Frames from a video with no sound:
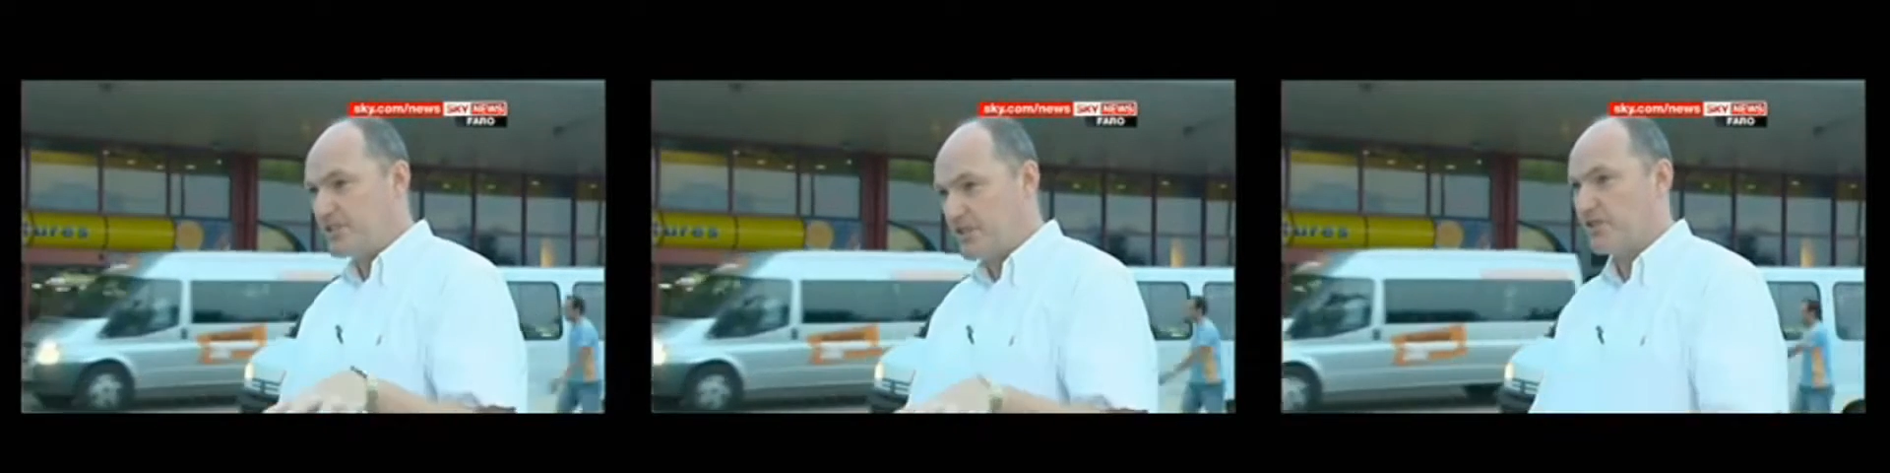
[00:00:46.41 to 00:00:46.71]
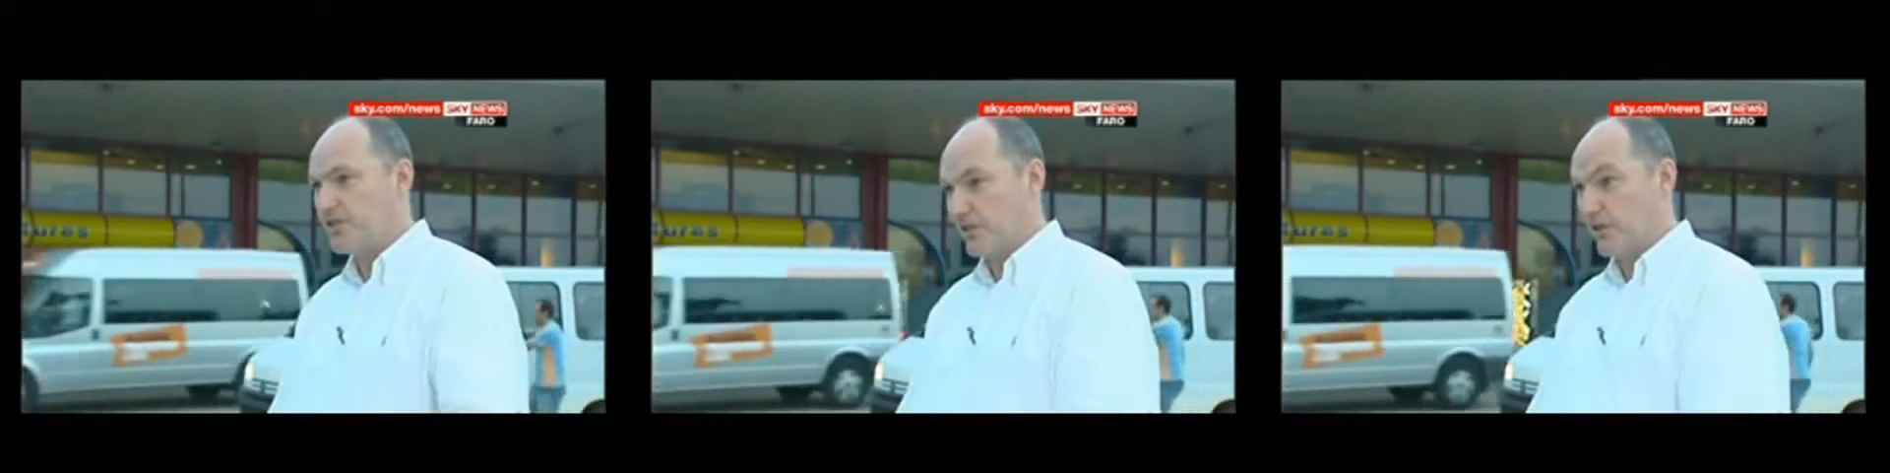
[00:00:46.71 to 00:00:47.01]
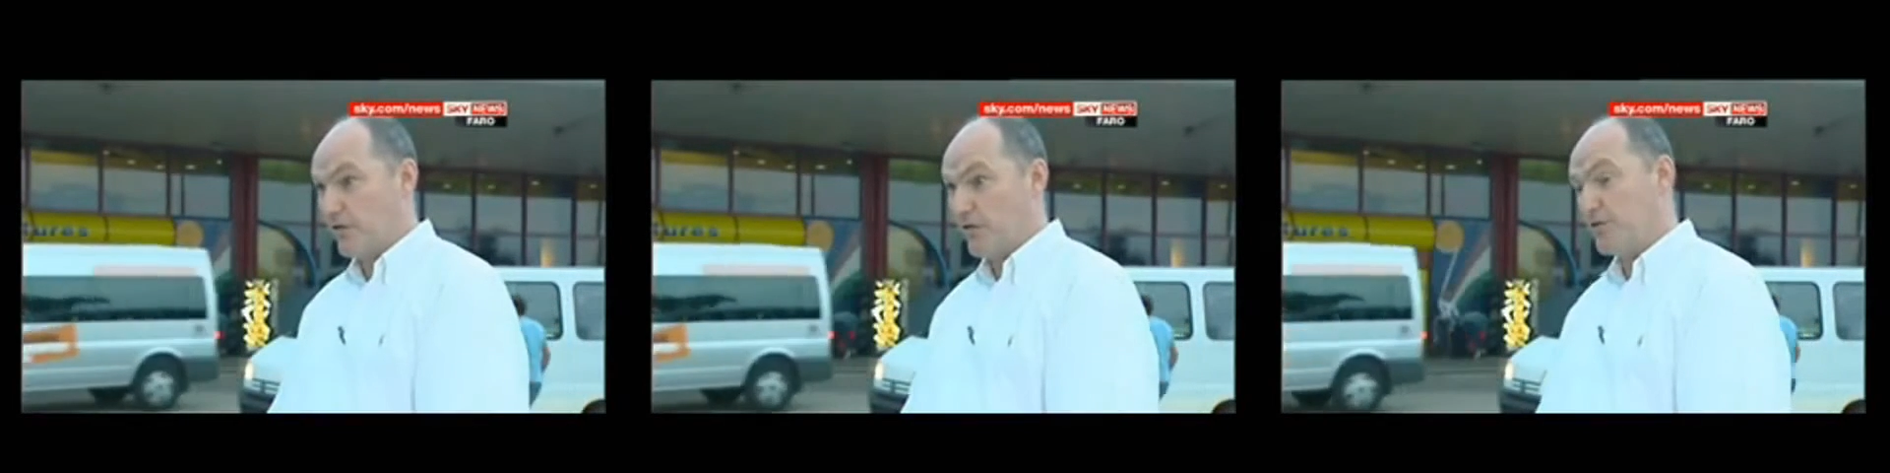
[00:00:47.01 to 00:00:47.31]
circle
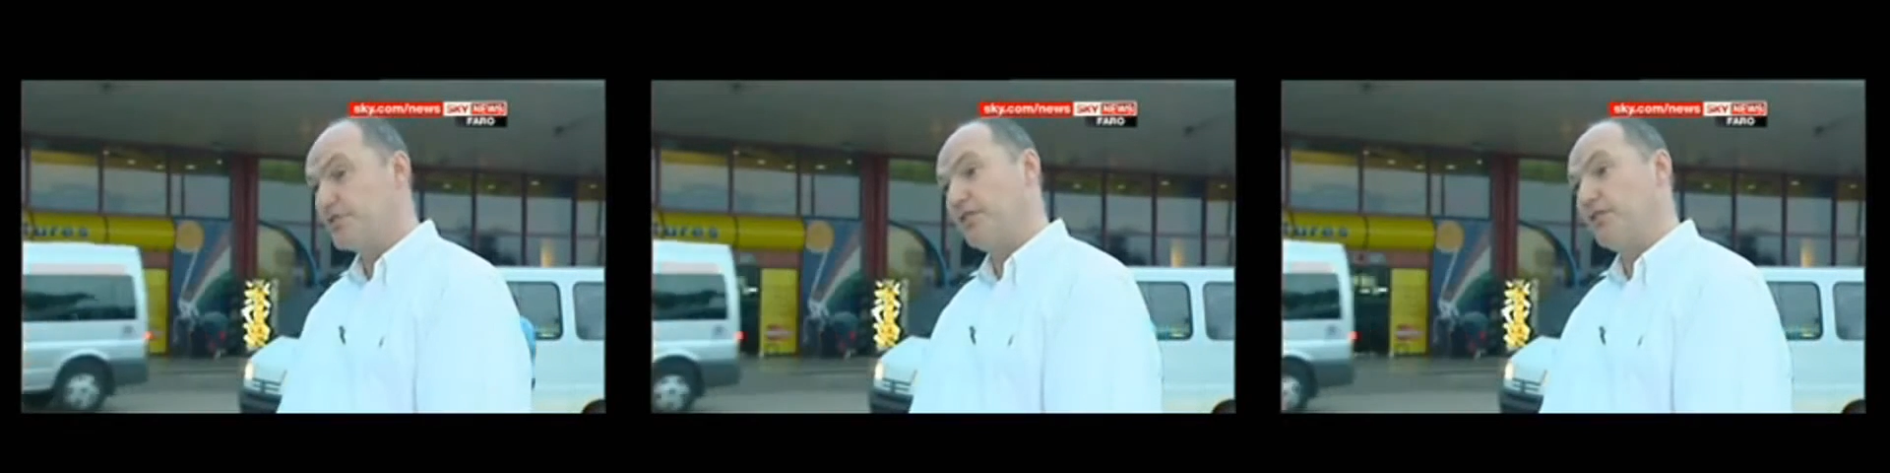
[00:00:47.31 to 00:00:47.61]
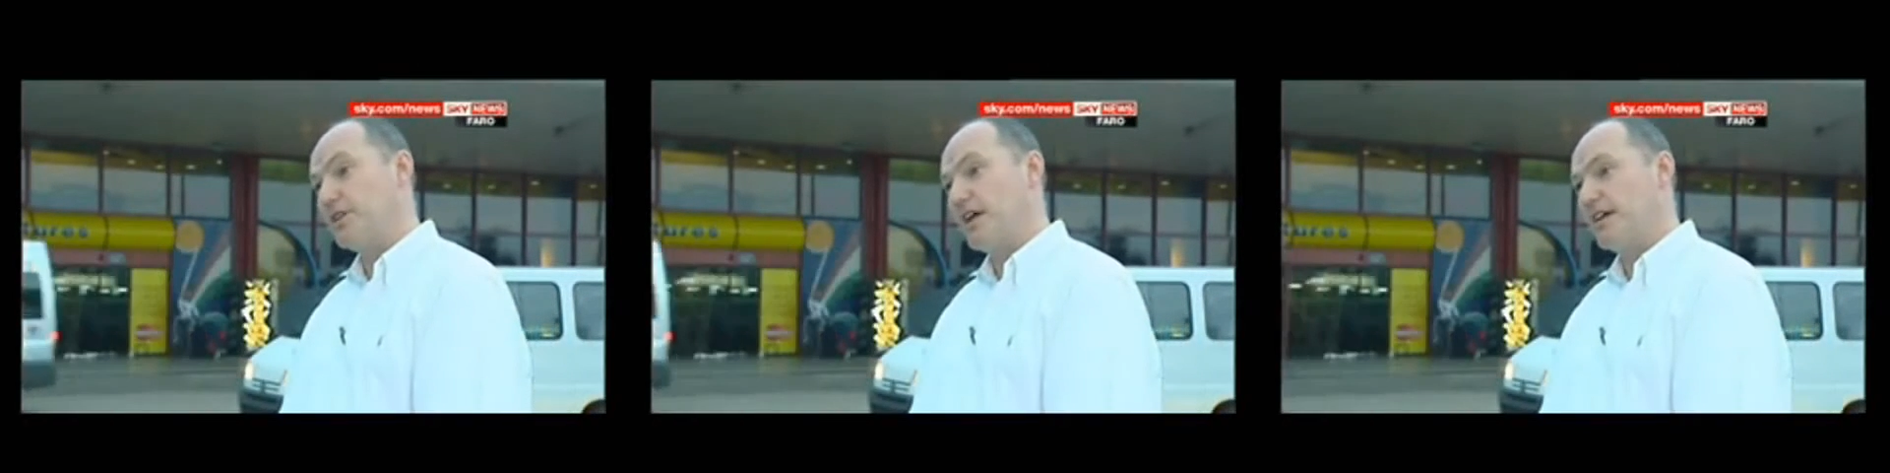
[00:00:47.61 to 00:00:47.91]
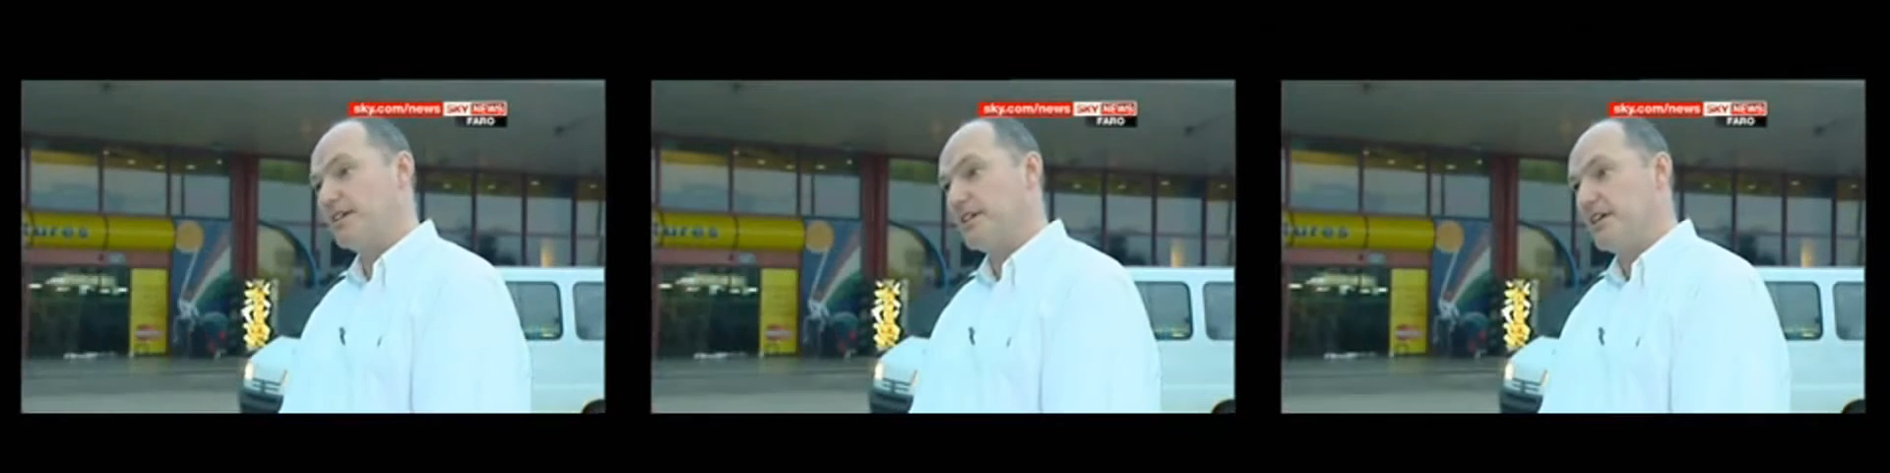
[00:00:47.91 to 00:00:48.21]
over those few
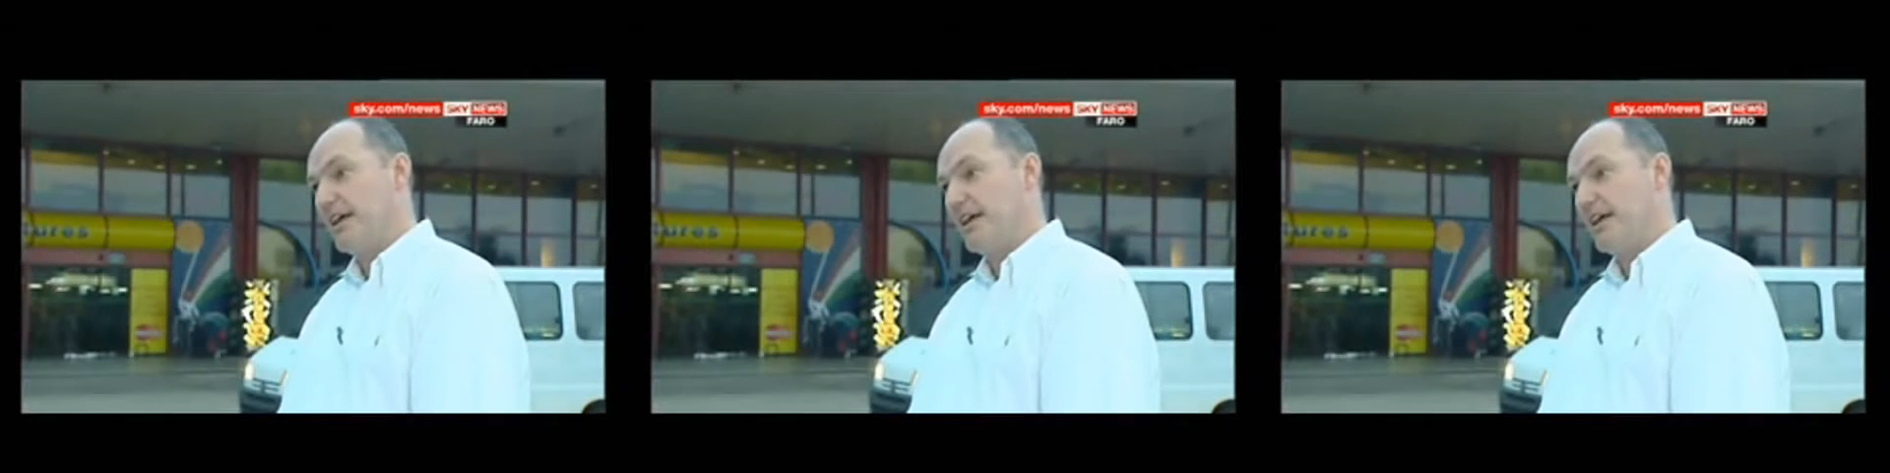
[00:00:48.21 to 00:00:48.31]
days,